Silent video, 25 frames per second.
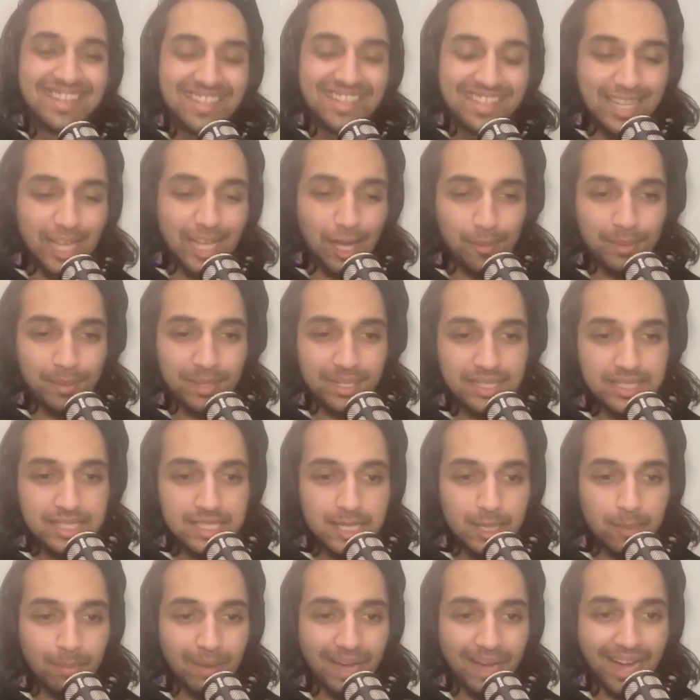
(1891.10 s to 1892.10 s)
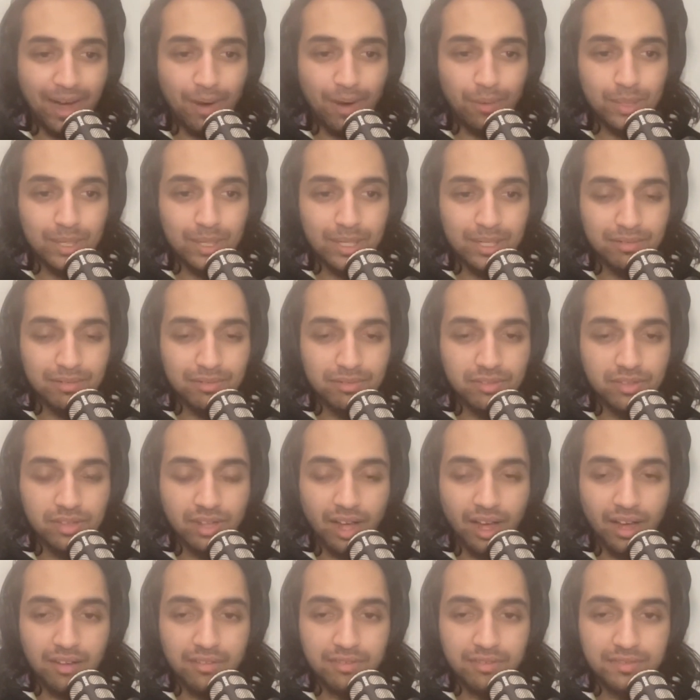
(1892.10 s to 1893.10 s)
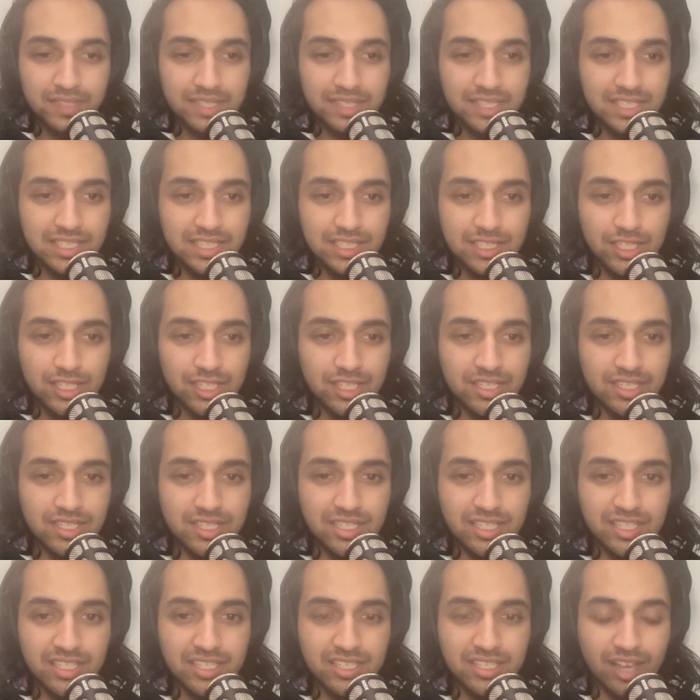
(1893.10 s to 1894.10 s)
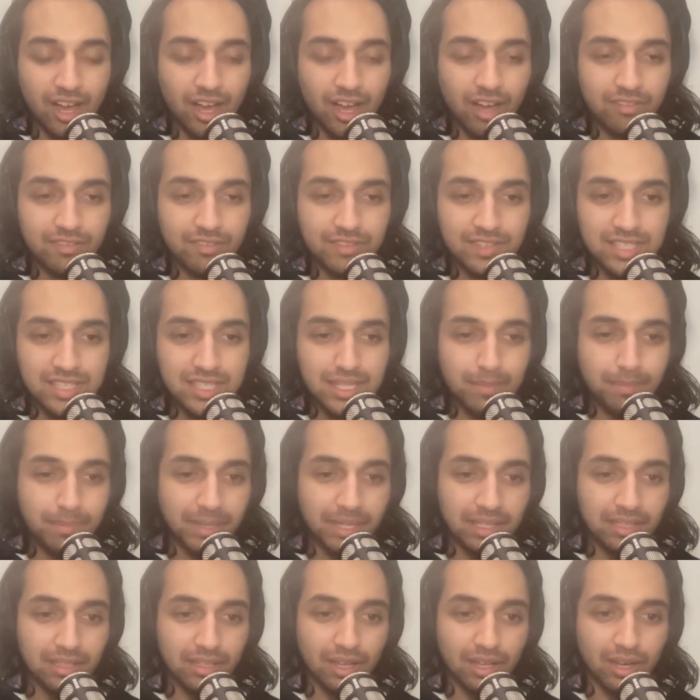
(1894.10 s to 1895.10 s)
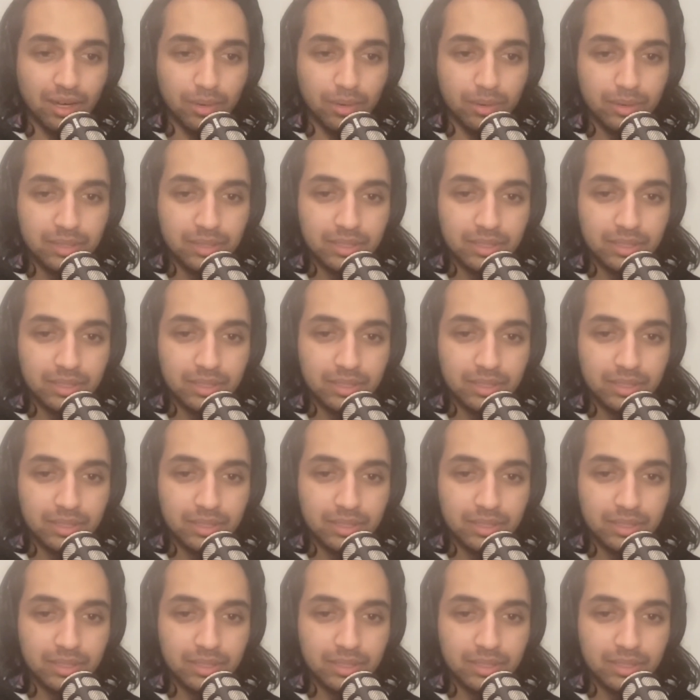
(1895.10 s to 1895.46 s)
Yeah, but it's the power of love is just as soft as a pillow.